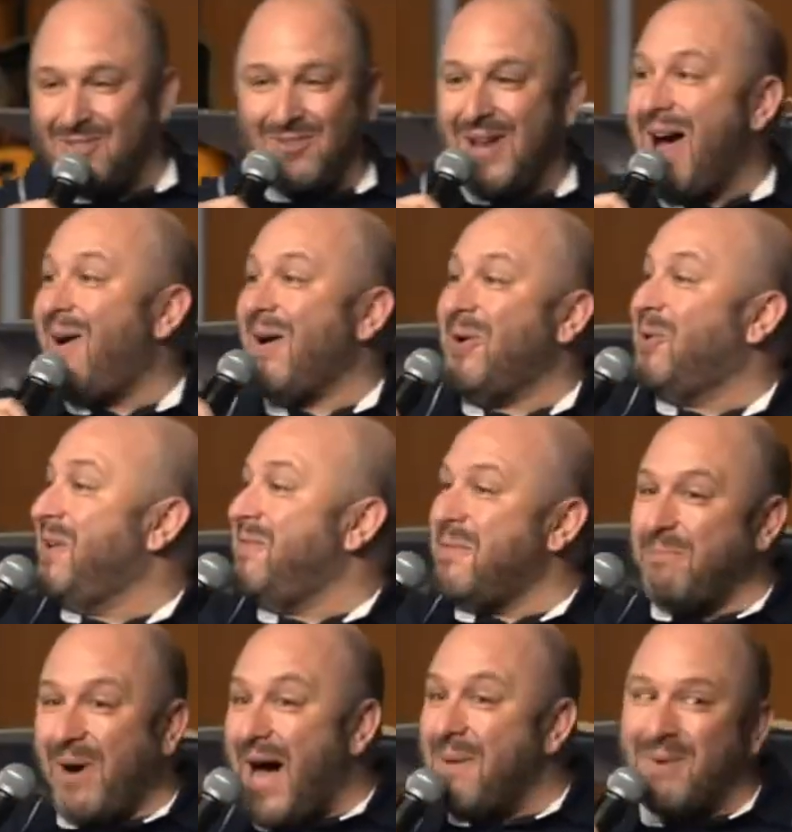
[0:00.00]
So now I don't
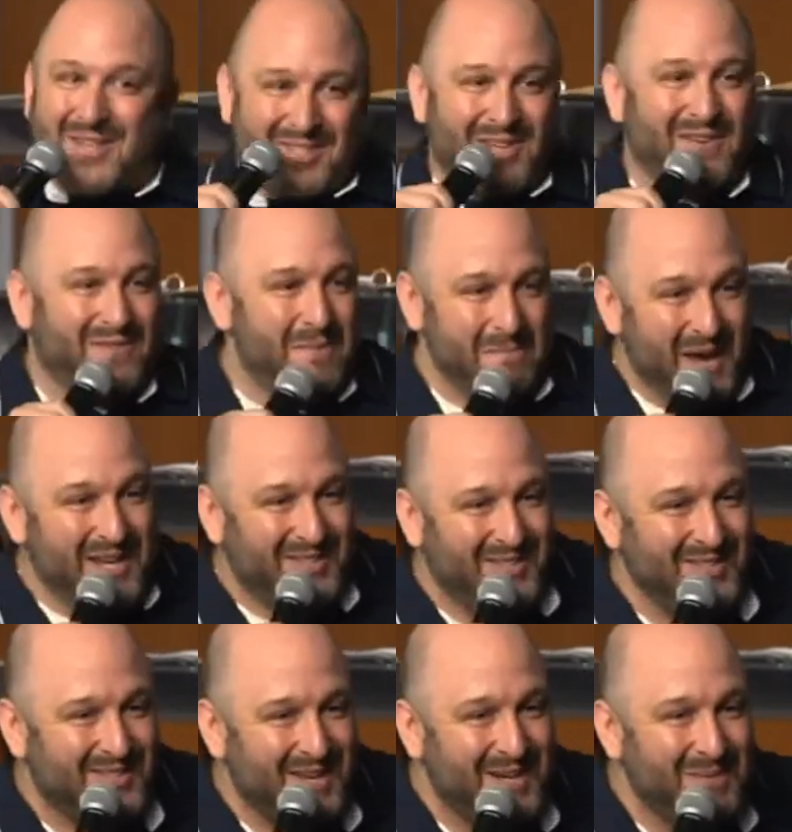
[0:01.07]
even buy my stuff at
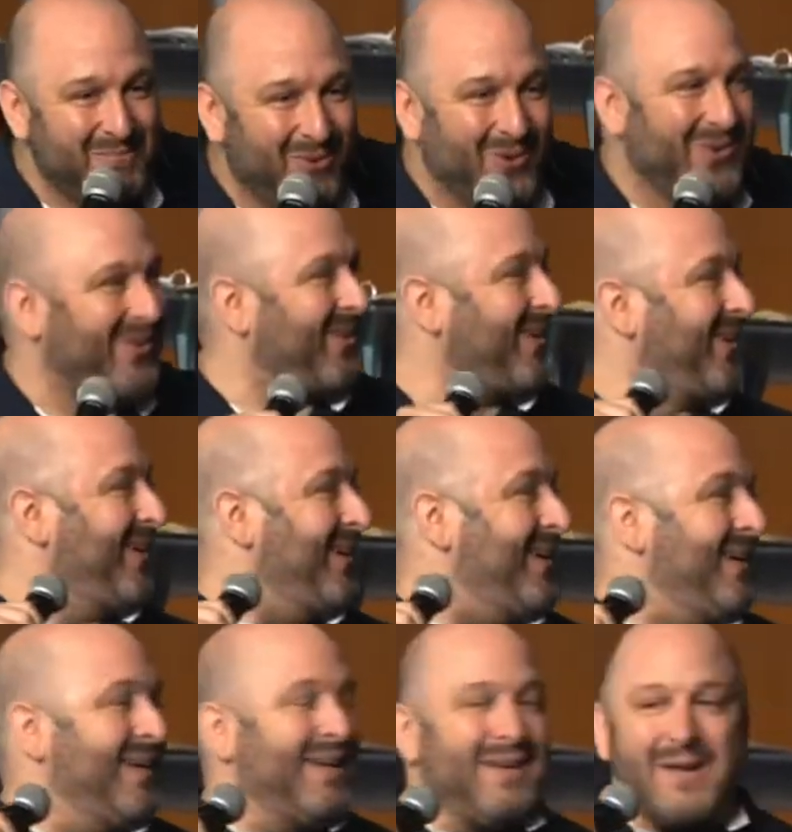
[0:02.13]
Macy's anymore.
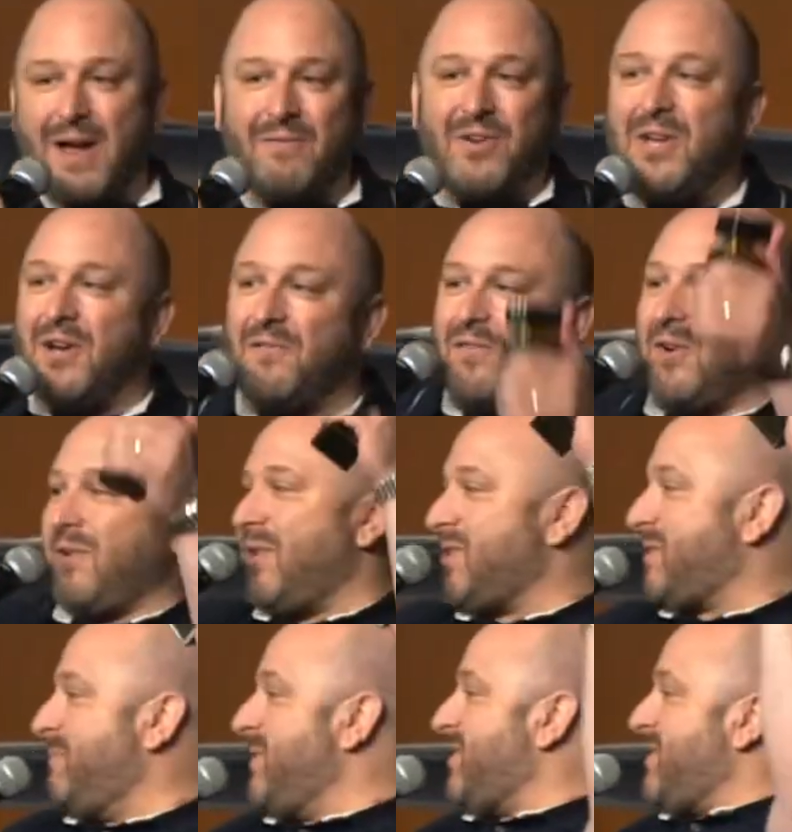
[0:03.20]
Every year for
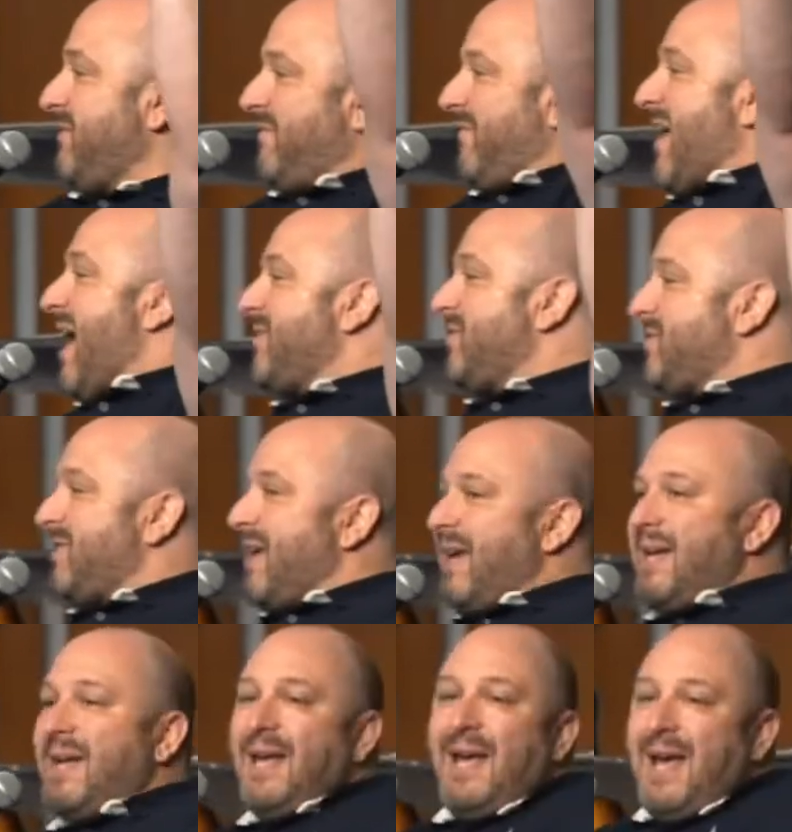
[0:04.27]
Christmas and Father's
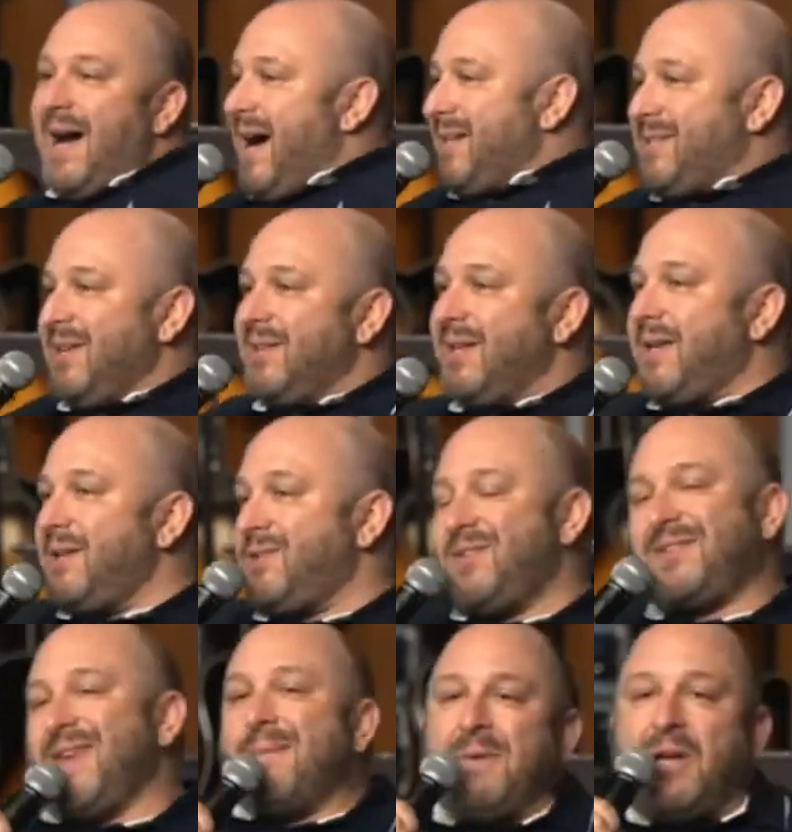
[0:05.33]
Day, I tell the kids,
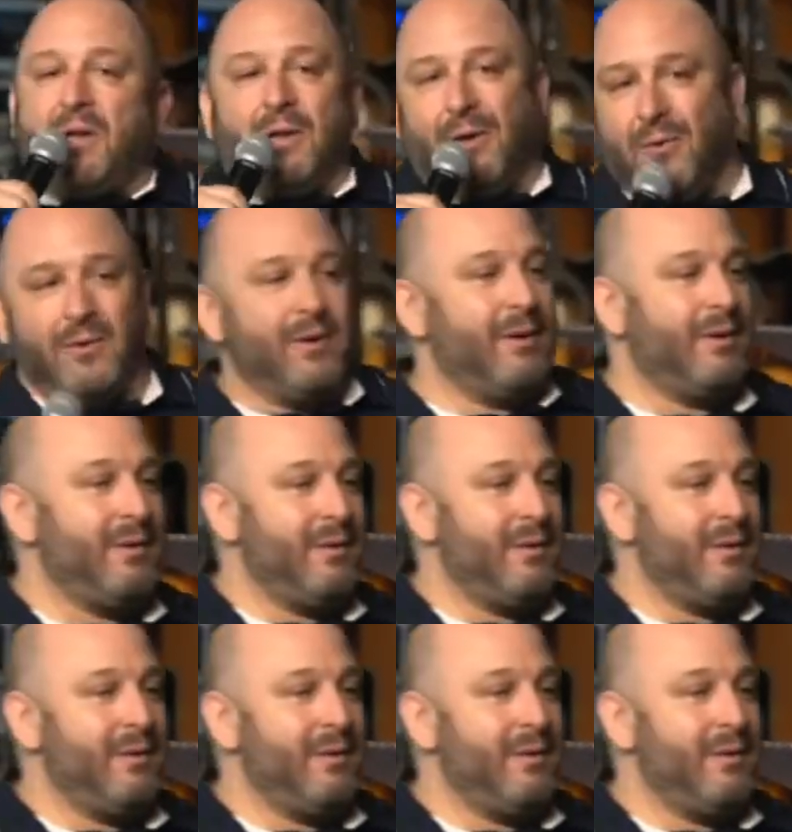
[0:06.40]
just get me cologne.